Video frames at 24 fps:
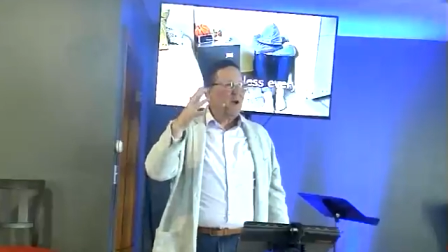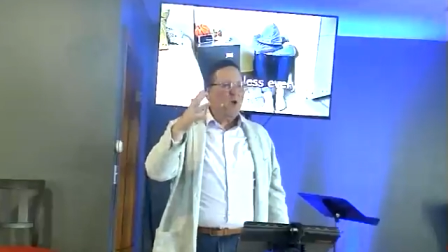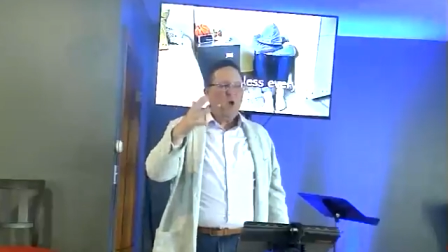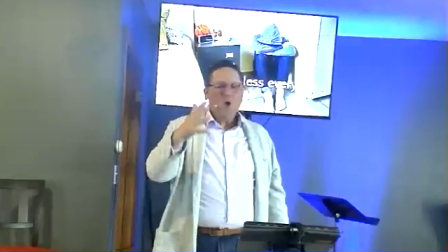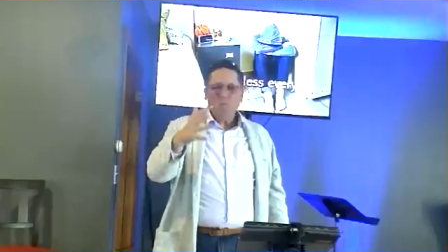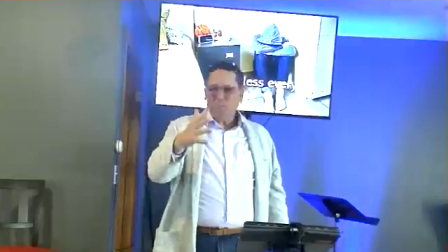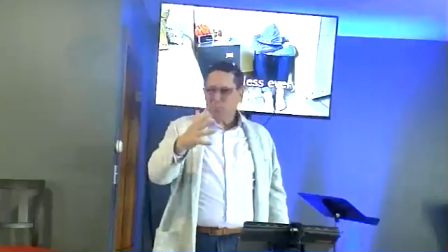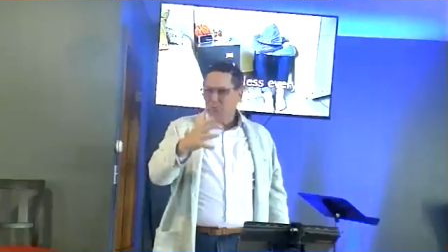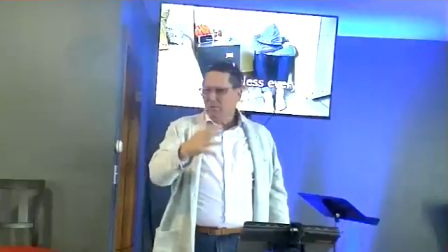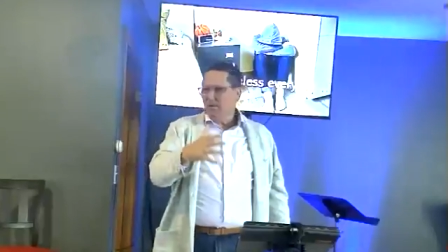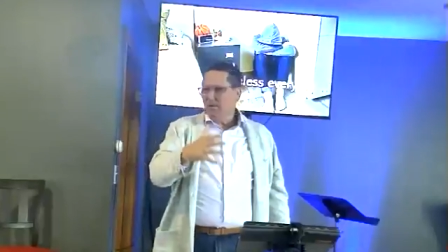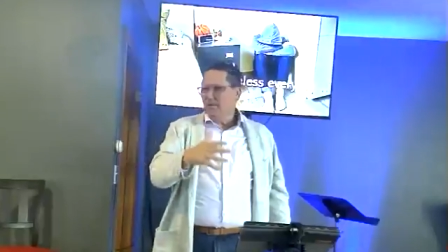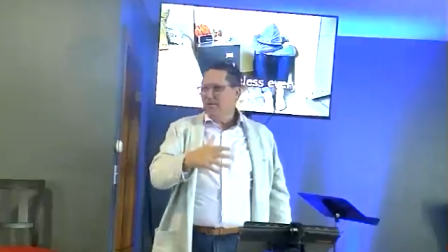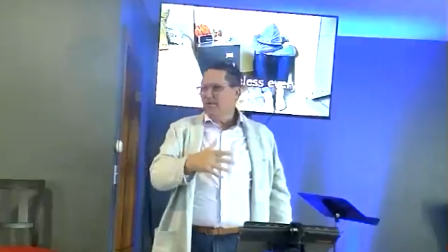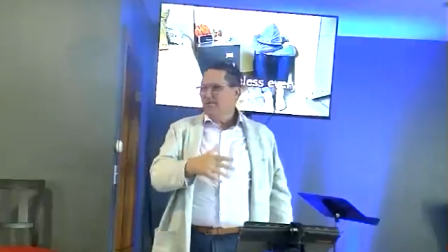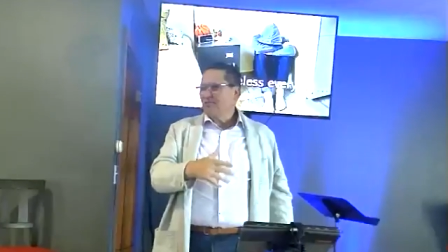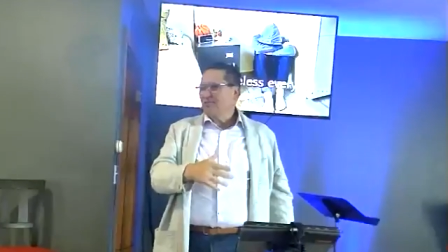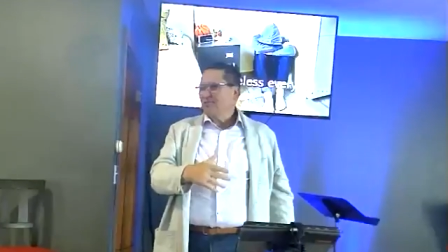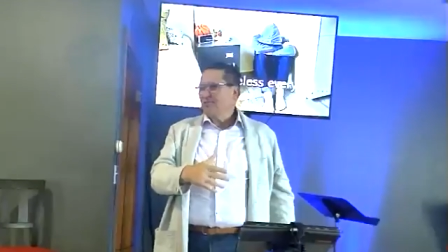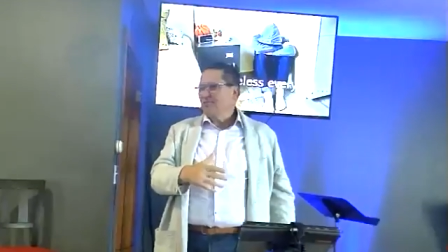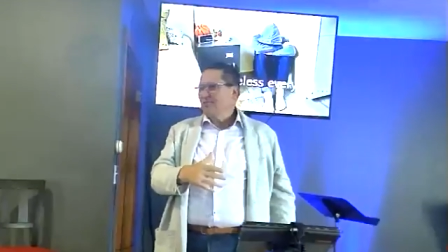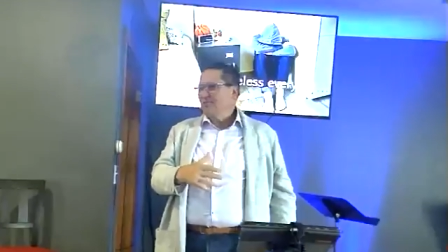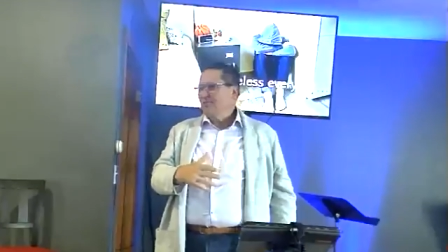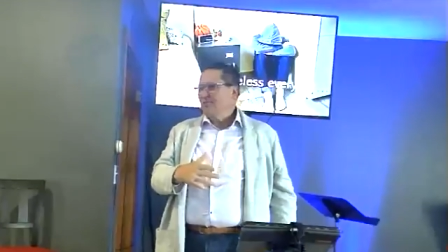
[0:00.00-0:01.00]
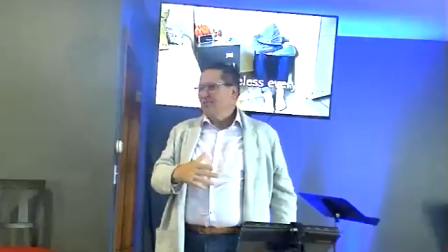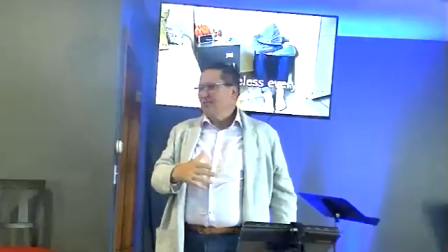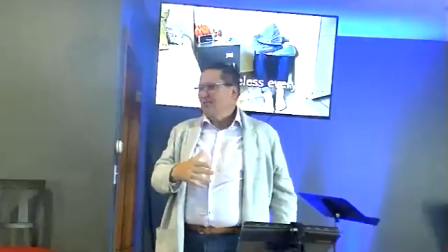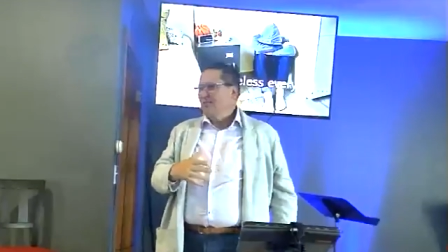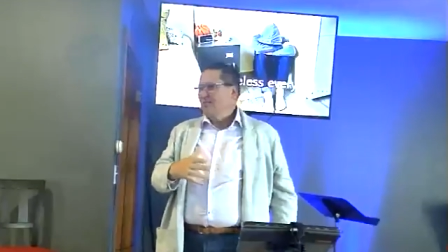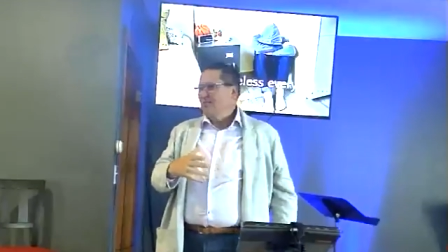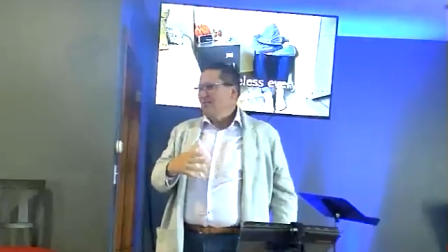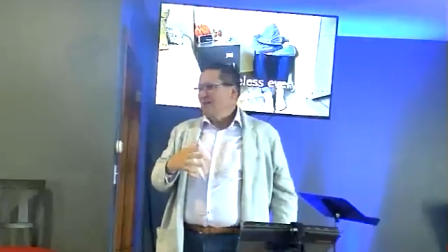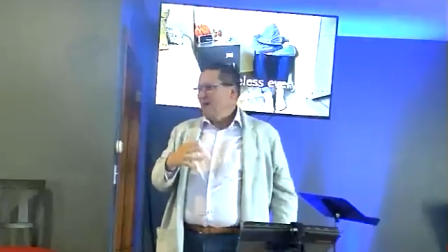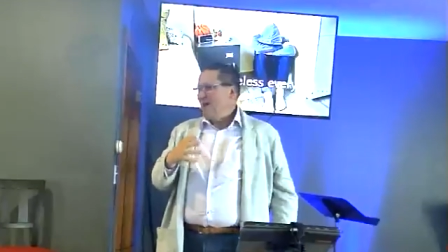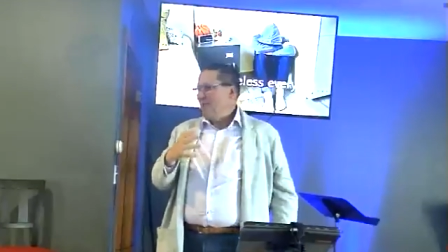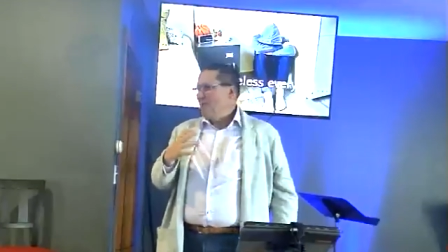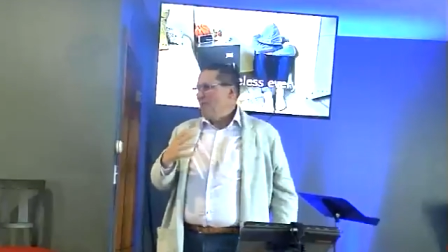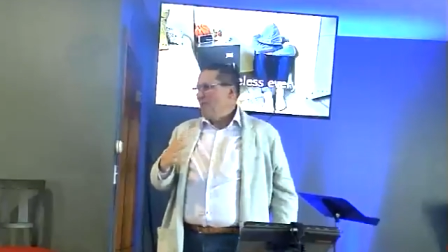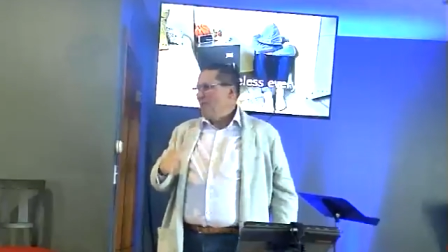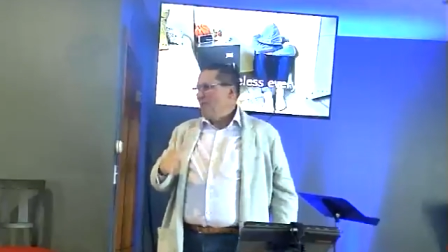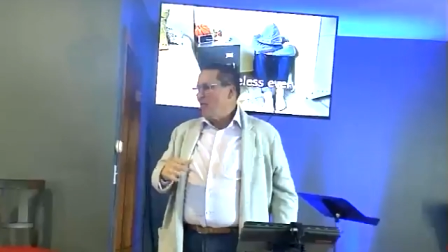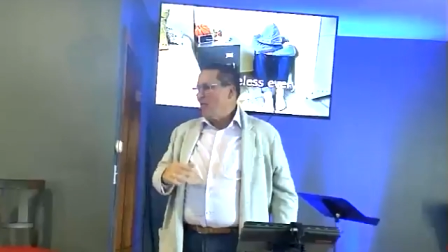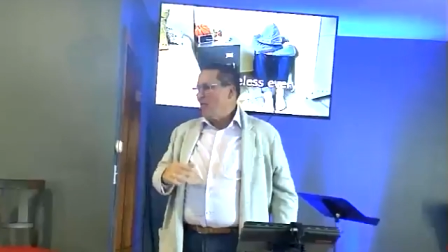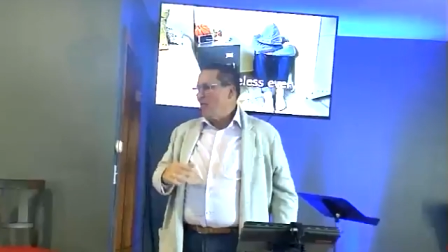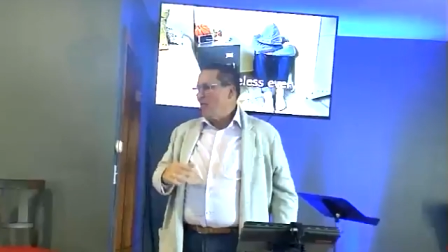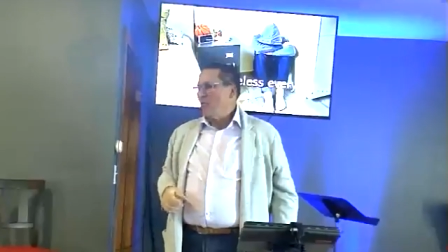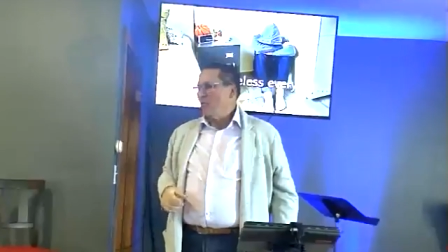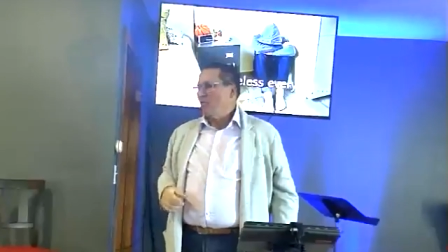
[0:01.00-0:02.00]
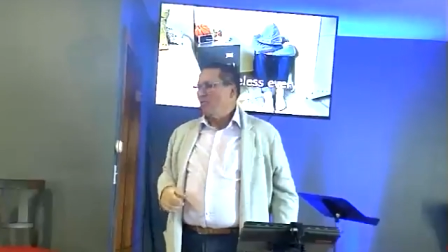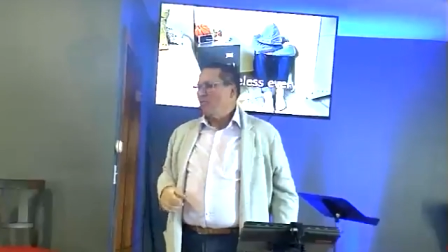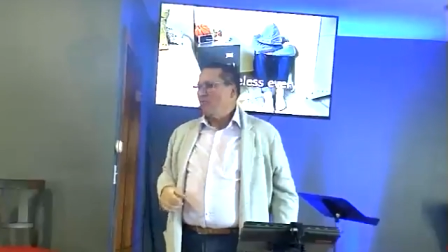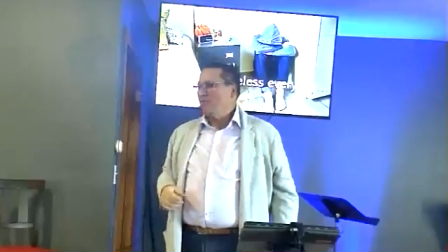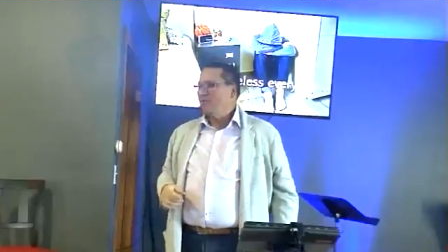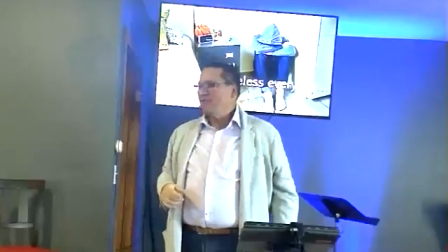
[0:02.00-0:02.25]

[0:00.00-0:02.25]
Hopeless about our world.